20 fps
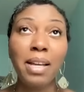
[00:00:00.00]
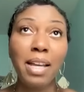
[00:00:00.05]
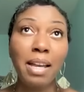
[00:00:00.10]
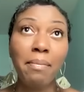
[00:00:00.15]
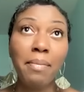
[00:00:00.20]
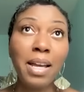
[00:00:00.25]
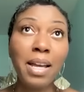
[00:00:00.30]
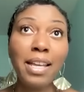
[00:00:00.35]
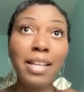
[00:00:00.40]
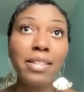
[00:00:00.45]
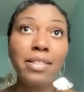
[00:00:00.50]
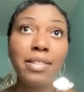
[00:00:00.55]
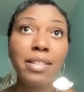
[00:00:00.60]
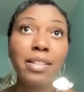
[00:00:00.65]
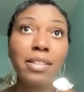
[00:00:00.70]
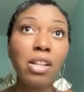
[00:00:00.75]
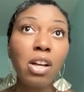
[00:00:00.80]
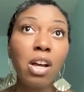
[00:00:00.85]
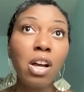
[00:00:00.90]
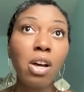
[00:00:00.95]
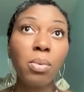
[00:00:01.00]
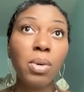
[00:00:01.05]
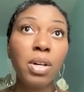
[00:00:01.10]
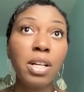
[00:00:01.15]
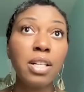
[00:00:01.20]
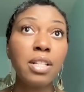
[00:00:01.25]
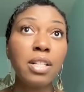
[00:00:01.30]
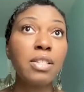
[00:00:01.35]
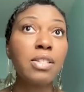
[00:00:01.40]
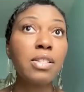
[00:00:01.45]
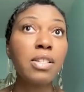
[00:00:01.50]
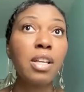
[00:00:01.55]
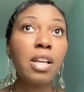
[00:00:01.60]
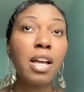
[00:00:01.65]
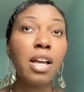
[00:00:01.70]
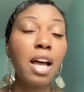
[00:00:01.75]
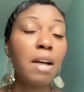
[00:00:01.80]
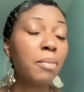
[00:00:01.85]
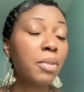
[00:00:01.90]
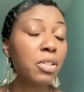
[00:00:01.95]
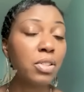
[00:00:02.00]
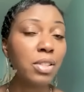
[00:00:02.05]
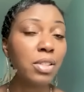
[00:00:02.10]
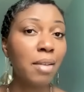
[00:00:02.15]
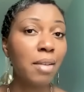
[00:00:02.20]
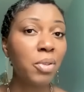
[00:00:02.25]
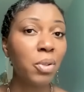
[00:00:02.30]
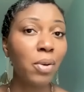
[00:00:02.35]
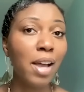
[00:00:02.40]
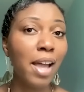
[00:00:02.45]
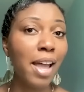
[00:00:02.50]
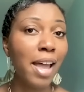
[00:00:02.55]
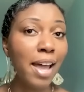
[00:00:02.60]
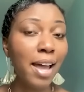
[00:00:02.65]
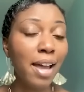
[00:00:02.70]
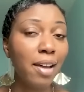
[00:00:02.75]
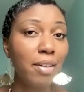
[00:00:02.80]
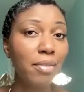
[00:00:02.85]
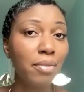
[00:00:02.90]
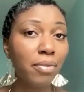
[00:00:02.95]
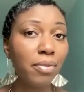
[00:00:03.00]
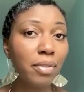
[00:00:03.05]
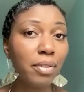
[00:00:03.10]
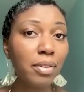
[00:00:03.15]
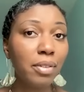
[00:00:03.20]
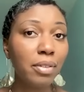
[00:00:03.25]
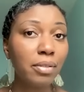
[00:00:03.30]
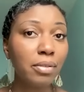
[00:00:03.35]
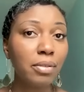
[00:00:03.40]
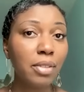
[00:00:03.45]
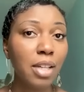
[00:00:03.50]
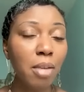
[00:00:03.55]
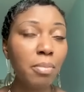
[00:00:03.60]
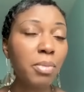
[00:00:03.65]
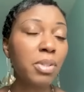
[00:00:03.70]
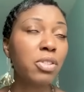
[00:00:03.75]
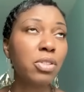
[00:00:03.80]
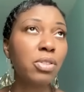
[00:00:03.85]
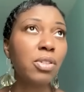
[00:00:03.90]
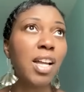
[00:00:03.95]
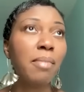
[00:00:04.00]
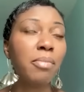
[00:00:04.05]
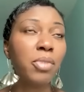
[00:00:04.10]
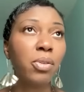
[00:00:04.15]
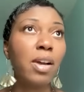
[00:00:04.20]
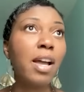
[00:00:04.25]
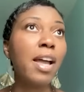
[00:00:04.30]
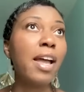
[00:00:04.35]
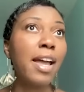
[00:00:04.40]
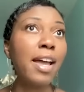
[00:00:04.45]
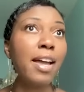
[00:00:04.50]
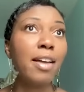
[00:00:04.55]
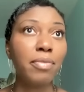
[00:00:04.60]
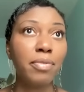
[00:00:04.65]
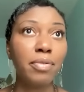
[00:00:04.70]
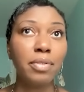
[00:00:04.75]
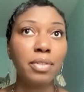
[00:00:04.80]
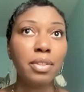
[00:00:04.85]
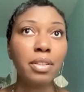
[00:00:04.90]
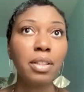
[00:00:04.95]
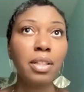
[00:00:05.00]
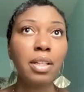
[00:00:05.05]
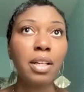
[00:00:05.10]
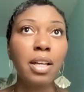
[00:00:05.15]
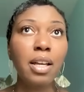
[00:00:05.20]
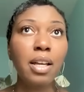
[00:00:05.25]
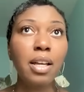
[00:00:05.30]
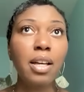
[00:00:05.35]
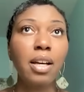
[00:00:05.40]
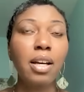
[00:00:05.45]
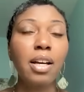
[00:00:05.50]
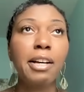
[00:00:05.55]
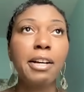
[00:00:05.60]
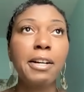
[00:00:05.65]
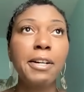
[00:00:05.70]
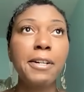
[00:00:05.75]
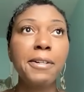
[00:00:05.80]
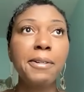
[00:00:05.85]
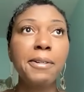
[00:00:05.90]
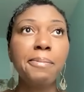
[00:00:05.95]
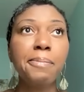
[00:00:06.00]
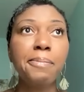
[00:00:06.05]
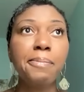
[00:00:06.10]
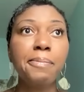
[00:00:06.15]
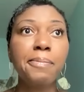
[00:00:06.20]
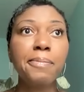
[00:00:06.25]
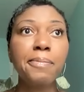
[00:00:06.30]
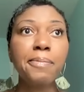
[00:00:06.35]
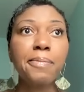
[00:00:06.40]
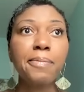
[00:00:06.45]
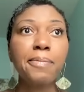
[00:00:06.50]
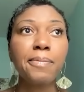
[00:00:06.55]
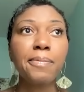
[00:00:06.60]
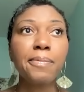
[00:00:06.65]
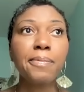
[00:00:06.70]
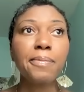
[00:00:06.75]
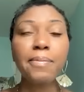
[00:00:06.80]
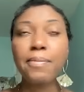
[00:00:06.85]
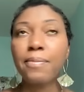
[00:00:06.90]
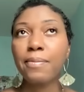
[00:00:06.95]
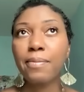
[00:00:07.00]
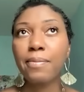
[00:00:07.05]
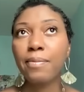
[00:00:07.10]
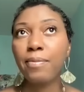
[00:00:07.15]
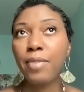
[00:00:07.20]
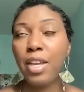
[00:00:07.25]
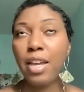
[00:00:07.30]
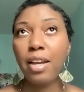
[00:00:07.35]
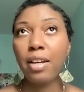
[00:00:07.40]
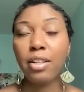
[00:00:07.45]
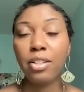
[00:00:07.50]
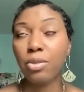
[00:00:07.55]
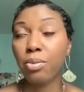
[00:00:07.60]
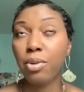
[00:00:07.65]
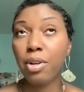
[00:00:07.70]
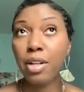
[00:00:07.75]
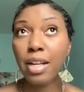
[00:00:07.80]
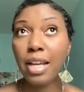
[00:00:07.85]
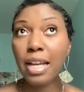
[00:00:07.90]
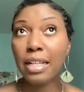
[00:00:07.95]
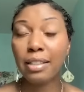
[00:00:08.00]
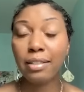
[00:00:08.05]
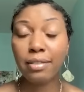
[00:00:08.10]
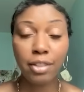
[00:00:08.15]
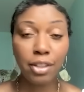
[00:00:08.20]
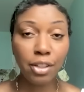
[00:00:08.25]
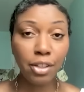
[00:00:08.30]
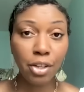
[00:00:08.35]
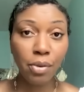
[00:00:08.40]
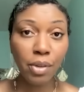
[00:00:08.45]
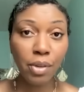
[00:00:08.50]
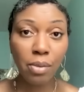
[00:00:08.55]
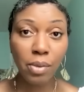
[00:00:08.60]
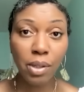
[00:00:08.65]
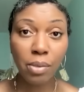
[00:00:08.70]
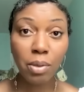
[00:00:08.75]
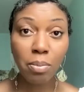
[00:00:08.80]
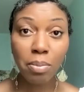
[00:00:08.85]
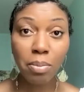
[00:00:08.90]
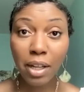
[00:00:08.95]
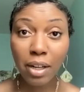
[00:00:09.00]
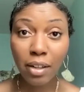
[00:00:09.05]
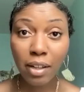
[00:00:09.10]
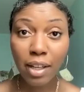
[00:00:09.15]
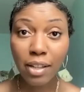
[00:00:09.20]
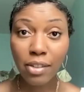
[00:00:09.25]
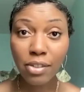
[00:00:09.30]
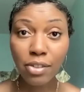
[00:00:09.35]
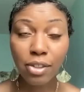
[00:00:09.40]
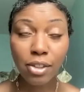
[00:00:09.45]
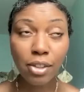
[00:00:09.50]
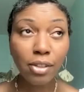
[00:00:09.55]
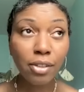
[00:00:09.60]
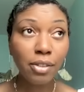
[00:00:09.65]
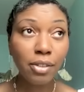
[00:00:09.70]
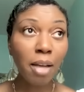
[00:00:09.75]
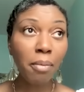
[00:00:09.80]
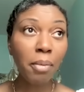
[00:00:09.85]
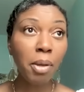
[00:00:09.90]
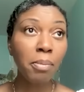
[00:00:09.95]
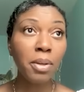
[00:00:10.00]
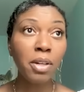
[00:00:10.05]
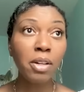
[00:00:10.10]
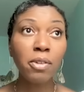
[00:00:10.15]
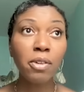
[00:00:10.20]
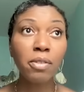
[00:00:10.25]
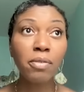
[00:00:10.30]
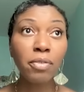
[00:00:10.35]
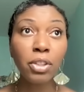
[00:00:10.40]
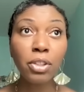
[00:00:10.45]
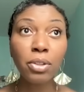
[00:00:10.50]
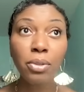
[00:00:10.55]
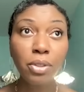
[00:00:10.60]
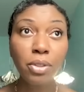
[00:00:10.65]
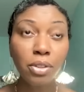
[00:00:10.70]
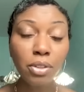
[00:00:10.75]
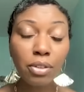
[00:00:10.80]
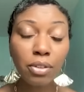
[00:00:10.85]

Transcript: my, my instant thought was, how much time do I have? How much time do I have? Um, yeah, because one, I didn't know anyone with bladder cancer. I'm a bit of a fluke,